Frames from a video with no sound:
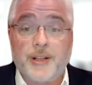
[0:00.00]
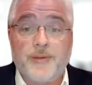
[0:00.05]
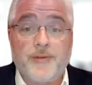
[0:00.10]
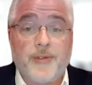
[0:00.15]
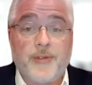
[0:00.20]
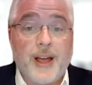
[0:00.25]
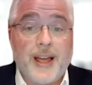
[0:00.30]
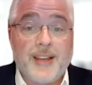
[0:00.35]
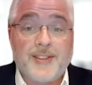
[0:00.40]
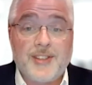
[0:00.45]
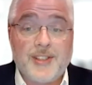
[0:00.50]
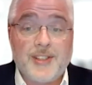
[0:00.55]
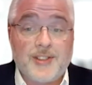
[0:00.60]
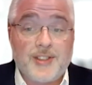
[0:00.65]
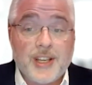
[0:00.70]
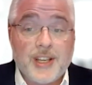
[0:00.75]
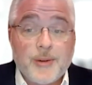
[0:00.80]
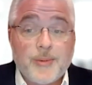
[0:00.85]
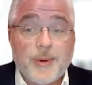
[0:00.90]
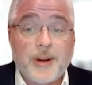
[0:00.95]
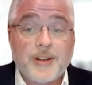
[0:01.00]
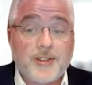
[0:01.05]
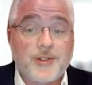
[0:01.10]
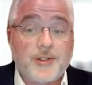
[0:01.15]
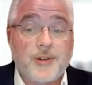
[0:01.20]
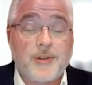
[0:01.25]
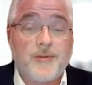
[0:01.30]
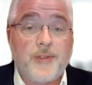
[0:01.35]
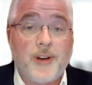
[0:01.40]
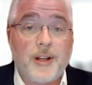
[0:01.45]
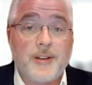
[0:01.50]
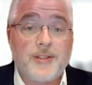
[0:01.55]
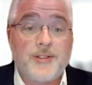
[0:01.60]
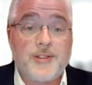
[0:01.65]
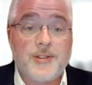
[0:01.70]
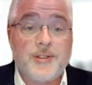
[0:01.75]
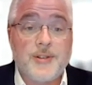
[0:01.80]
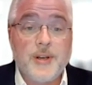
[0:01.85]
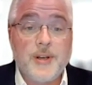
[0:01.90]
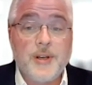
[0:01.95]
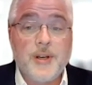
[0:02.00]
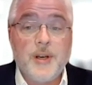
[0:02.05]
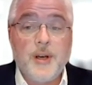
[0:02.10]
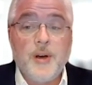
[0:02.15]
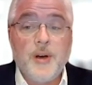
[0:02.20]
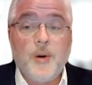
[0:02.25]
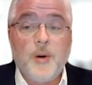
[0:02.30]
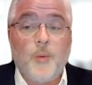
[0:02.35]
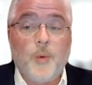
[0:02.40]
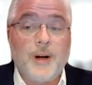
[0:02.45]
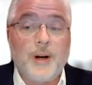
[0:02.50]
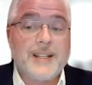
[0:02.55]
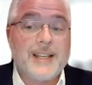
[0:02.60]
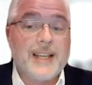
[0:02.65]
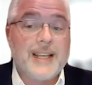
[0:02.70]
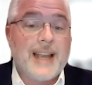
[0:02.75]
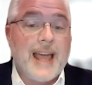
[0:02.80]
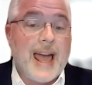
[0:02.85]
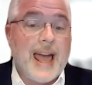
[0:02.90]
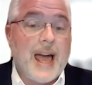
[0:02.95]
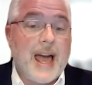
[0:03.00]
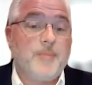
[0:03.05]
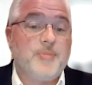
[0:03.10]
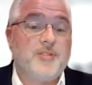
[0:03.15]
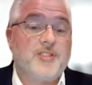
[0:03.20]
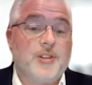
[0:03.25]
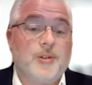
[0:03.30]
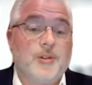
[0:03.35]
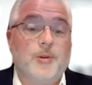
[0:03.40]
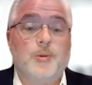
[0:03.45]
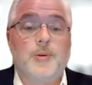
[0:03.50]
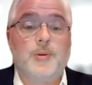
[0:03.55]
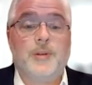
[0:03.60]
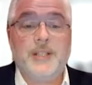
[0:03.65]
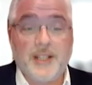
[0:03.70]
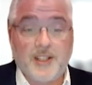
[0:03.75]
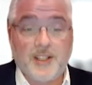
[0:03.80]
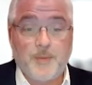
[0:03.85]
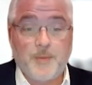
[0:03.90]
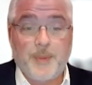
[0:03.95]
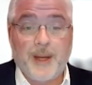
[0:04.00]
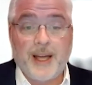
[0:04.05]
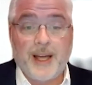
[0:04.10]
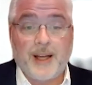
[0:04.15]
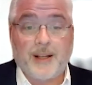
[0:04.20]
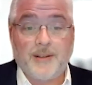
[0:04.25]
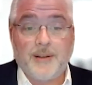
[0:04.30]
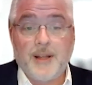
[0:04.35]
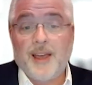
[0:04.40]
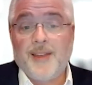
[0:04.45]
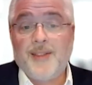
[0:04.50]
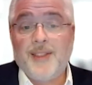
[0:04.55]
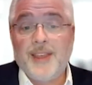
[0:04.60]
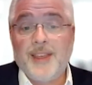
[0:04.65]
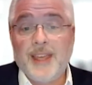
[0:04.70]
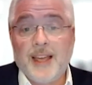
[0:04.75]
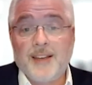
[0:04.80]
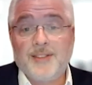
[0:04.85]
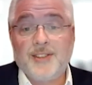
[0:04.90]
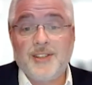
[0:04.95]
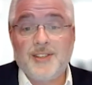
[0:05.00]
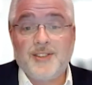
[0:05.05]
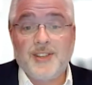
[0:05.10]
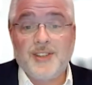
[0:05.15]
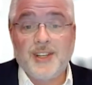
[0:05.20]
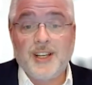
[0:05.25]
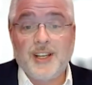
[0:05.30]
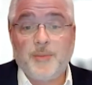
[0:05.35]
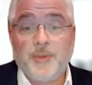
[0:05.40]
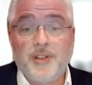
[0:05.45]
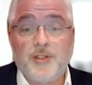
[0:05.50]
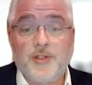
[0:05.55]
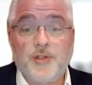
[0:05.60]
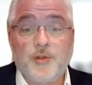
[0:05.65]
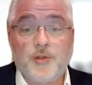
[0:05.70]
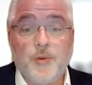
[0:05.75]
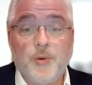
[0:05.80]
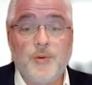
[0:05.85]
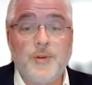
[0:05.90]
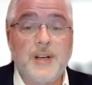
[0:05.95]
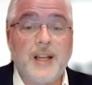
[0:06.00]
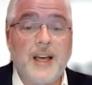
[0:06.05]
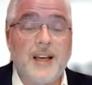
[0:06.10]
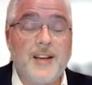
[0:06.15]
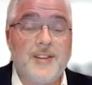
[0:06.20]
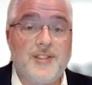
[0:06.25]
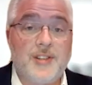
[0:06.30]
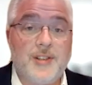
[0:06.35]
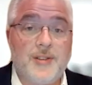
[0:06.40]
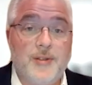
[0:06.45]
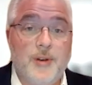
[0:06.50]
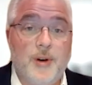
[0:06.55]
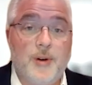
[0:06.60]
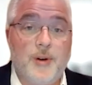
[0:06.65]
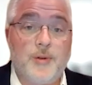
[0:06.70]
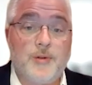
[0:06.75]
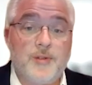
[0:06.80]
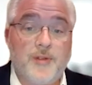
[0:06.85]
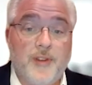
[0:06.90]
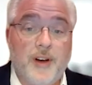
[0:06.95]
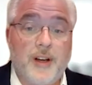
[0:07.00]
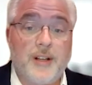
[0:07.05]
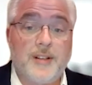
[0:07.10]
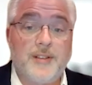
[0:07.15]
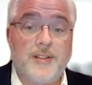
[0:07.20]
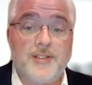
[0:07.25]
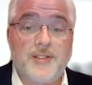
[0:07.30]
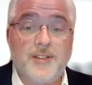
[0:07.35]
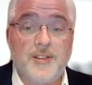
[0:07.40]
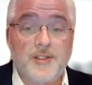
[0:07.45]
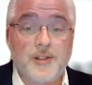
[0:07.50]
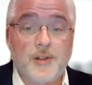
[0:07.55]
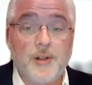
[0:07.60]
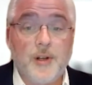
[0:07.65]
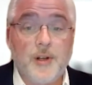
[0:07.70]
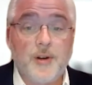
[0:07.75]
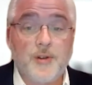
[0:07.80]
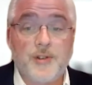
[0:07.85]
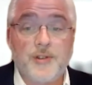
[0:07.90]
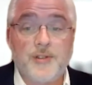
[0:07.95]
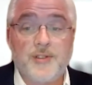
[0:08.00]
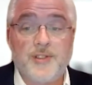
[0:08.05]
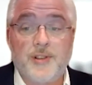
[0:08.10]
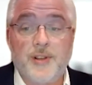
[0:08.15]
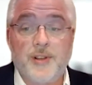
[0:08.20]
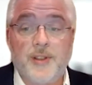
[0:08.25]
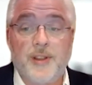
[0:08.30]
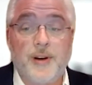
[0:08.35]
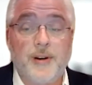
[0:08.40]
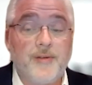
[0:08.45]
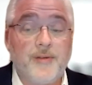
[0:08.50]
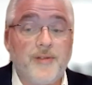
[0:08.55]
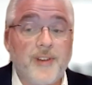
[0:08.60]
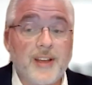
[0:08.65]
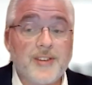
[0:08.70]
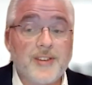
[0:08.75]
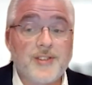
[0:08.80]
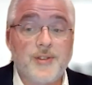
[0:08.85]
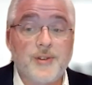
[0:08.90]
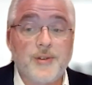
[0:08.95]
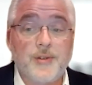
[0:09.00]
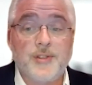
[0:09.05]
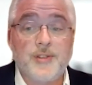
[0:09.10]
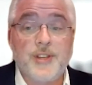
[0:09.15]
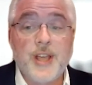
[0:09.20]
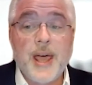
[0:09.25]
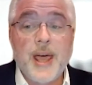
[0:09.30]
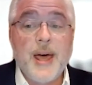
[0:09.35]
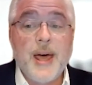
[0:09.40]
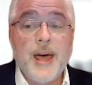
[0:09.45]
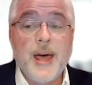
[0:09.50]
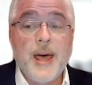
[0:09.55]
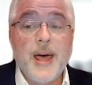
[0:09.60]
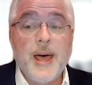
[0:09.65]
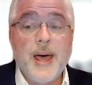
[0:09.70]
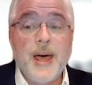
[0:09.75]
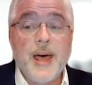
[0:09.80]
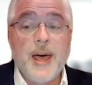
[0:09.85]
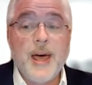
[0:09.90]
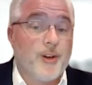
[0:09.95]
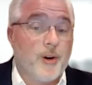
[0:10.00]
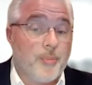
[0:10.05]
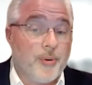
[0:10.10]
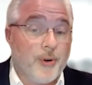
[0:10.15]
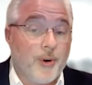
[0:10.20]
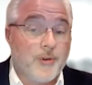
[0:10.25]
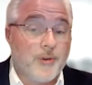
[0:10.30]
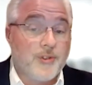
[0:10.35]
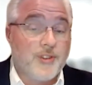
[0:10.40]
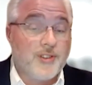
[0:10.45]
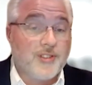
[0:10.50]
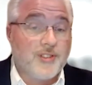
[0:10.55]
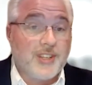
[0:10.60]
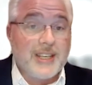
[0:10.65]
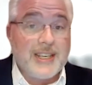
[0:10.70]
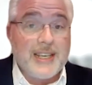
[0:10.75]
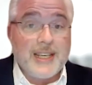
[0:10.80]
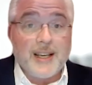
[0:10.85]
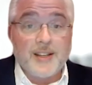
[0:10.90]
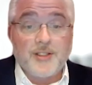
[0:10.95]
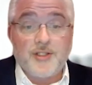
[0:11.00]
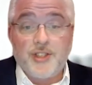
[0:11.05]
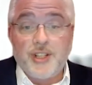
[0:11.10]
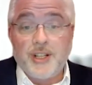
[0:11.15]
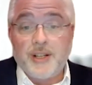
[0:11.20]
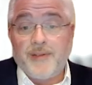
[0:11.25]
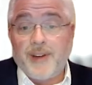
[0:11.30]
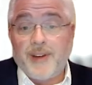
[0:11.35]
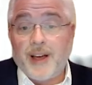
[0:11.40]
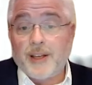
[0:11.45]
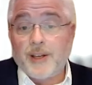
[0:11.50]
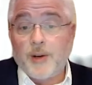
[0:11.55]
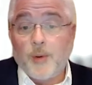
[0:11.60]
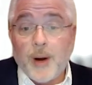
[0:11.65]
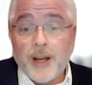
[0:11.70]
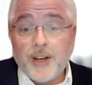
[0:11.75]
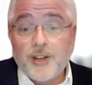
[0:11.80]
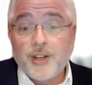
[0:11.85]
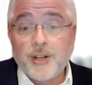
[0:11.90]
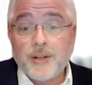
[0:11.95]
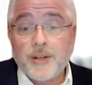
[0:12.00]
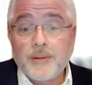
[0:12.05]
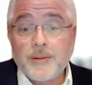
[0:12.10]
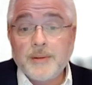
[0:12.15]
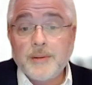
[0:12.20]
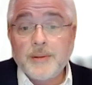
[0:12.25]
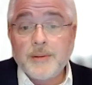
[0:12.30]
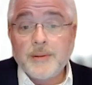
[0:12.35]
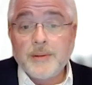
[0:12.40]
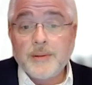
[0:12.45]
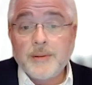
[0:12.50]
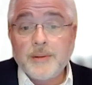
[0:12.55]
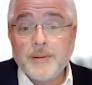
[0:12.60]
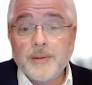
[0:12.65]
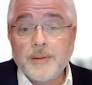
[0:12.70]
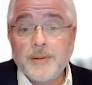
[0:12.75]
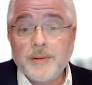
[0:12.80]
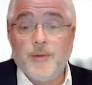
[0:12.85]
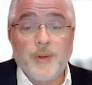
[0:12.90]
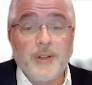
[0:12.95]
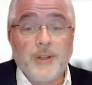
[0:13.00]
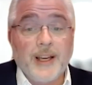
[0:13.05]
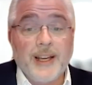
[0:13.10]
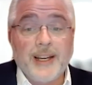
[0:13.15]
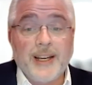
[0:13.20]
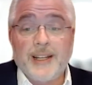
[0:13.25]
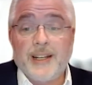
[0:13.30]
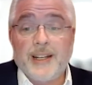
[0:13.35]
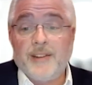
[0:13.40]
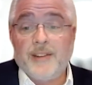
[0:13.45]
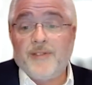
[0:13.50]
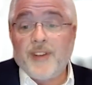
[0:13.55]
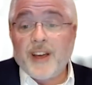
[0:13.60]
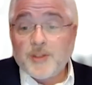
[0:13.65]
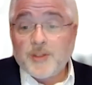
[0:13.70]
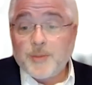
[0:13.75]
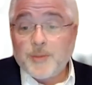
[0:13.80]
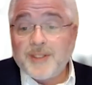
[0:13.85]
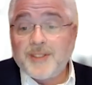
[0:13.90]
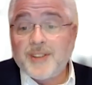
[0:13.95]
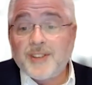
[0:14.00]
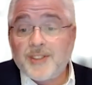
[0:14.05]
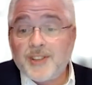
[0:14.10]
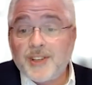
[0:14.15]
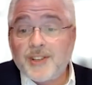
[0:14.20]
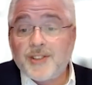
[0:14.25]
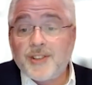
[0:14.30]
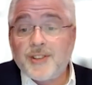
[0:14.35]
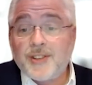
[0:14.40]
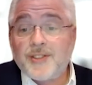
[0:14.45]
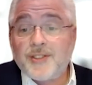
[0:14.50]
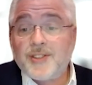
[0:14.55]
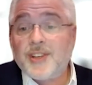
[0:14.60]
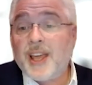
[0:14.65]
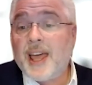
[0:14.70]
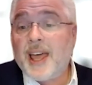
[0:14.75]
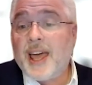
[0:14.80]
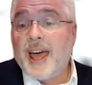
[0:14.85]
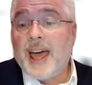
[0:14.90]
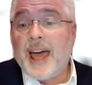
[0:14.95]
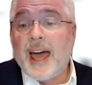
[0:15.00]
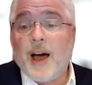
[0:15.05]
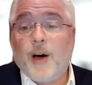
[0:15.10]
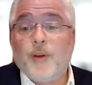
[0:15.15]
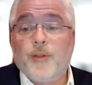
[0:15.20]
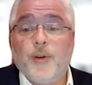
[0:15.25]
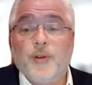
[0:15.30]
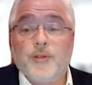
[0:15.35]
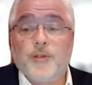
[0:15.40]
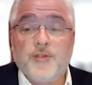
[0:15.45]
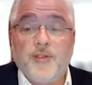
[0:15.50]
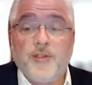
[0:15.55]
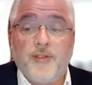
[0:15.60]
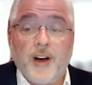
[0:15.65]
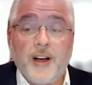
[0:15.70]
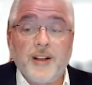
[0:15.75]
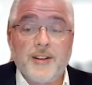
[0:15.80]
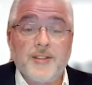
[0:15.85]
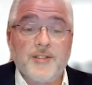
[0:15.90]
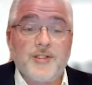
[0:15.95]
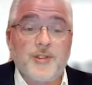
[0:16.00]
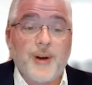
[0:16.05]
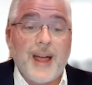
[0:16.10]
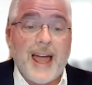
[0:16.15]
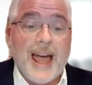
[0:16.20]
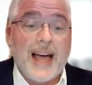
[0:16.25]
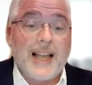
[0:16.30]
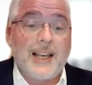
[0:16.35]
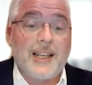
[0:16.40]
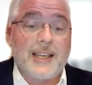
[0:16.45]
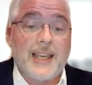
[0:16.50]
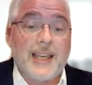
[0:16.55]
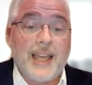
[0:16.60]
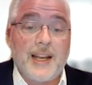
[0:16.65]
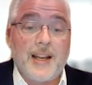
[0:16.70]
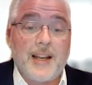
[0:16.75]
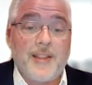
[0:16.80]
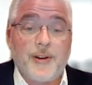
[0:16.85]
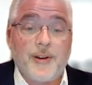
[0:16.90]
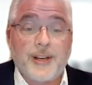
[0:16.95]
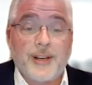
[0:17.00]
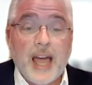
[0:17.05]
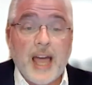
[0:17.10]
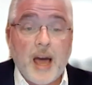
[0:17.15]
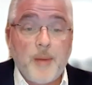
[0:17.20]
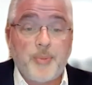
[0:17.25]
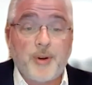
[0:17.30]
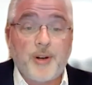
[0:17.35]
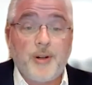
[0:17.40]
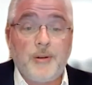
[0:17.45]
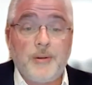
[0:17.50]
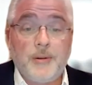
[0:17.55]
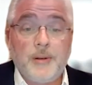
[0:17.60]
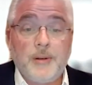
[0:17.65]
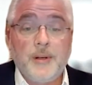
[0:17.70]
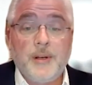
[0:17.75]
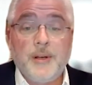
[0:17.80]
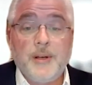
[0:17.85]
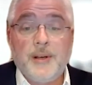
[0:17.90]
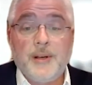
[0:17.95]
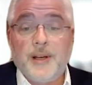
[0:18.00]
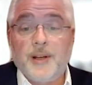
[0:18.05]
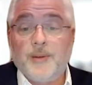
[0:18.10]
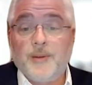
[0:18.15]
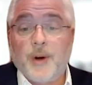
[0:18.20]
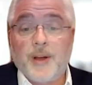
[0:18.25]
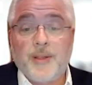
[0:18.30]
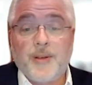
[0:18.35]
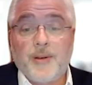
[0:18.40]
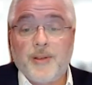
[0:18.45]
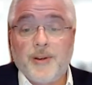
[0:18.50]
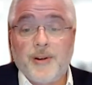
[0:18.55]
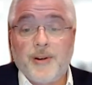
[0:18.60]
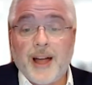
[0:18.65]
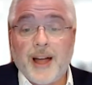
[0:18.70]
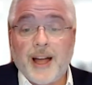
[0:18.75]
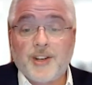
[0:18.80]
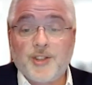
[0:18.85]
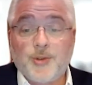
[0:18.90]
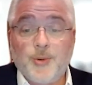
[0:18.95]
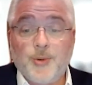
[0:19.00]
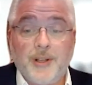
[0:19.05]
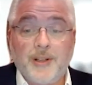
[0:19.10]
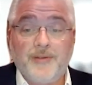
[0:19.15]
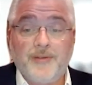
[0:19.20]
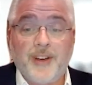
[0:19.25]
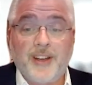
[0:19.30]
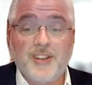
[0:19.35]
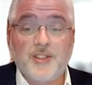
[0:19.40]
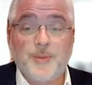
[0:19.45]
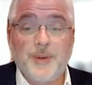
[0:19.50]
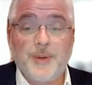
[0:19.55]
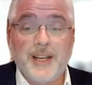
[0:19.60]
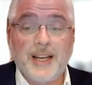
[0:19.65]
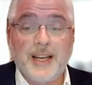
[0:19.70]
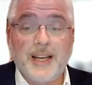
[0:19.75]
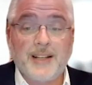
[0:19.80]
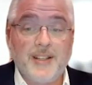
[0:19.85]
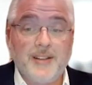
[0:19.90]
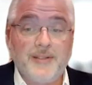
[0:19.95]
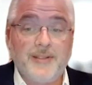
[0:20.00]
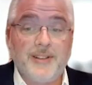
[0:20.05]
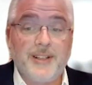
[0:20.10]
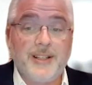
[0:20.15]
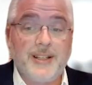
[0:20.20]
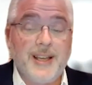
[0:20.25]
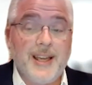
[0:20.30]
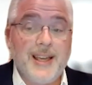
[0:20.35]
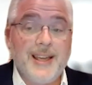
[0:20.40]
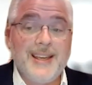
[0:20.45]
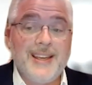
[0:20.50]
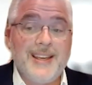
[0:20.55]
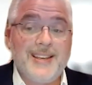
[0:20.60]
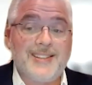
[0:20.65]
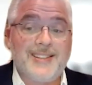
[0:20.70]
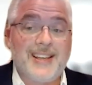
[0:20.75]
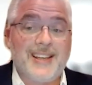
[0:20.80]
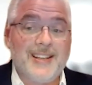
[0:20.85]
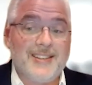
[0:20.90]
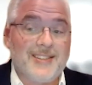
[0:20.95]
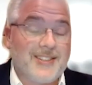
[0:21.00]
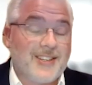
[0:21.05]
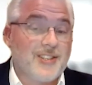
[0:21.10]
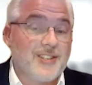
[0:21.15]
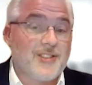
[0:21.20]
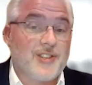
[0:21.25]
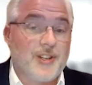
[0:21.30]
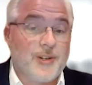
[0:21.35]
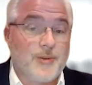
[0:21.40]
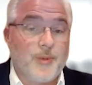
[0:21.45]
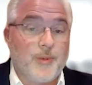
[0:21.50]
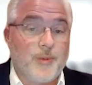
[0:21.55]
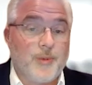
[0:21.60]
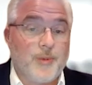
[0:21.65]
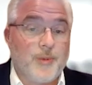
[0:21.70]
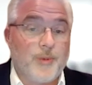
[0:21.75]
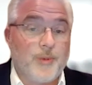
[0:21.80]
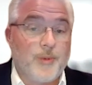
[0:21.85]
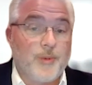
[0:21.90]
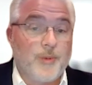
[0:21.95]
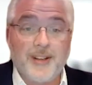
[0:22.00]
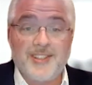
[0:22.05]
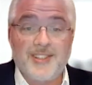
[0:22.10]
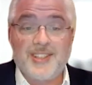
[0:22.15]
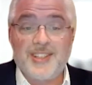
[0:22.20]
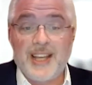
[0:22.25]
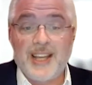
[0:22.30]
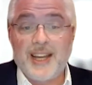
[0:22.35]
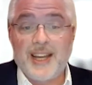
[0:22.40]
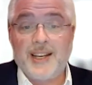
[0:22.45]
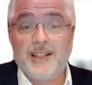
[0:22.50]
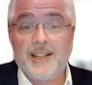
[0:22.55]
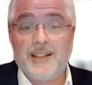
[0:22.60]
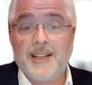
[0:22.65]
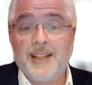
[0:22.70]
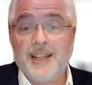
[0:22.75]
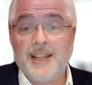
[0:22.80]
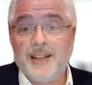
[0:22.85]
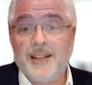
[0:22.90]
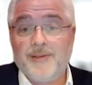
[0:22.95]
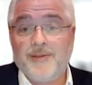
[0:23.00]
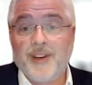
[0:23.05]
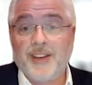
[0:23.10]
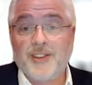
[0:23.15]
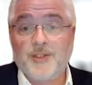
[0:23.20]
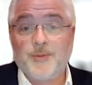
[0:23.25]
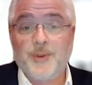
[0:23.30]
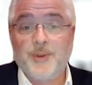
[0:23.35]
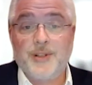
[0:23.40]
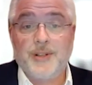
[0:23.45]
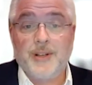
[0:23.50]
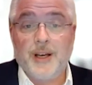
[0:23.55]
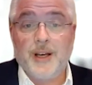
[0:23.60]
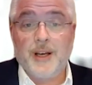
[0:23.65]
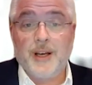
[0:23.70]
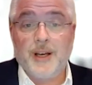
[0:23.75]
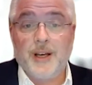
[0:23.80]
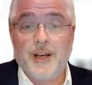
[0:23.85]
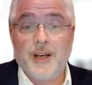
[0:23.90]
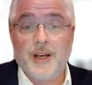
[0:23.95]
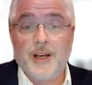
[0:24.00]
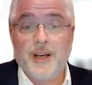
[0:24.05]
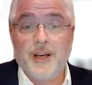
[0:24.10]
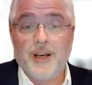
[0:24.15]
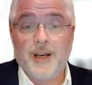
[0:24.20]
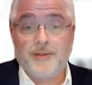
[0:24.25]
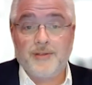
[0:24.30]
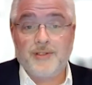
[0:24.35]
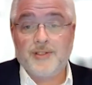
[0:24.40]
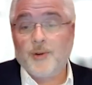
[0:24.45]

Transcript: And for SEC registered funds, one can absolutely expect the SEC to be scrutinizing those funds' disclosures to their investors about their approaches to ESG evaluation and related investment decisions, how those funds are allocating their capital, and whether their actual investment activity is consistent with the fund's stated investment objectives.